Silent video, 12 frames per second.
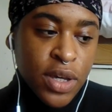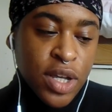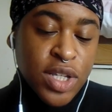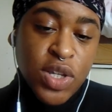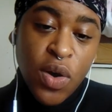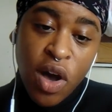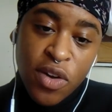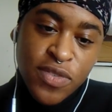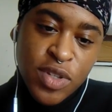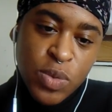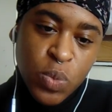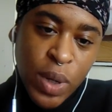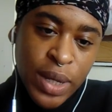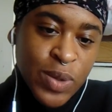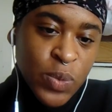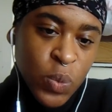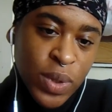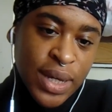So often
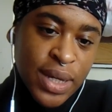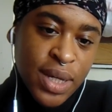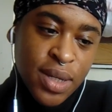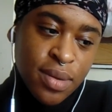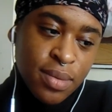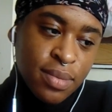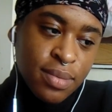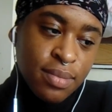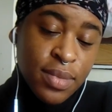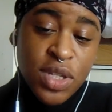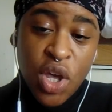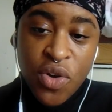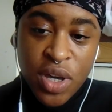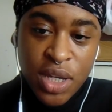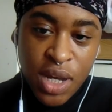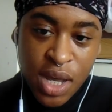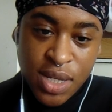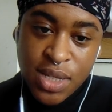when we're
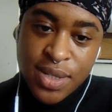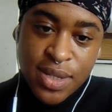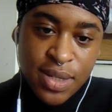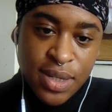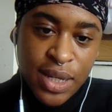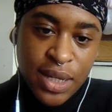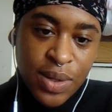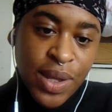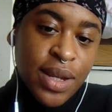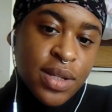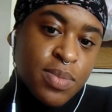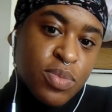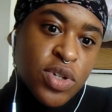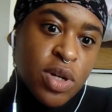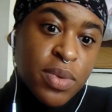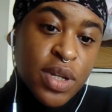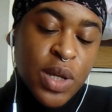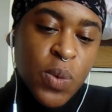tokenized in
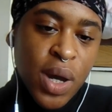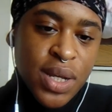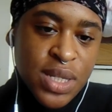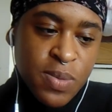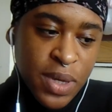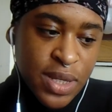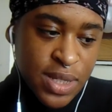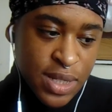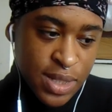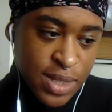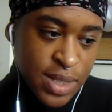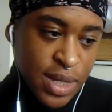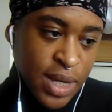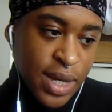predominantly white spaces,